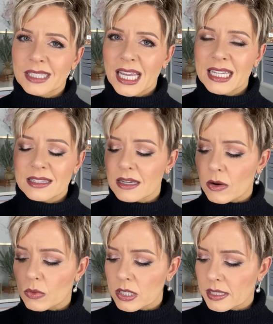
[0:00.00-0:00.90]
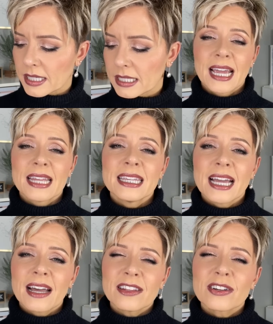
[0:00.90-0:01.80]
it's not worth it. And the
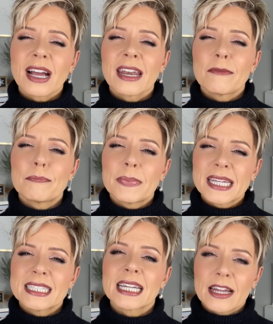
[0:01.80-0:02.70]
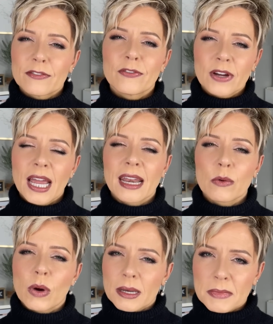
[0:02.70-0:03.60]
other kind of big dud, and I
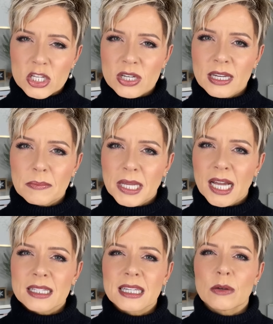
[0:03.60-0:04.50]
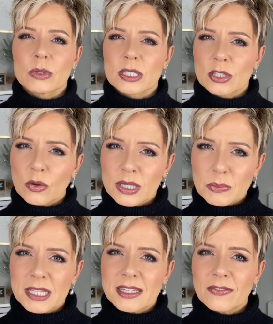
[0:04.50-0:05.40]
want to mention it because it was so
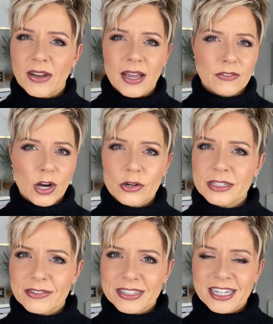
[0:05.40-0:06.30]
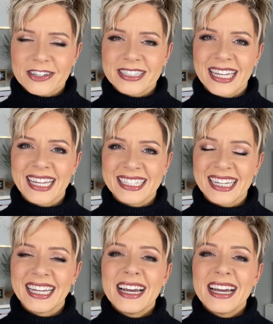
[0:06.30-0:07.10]
expensive, I've already returned it,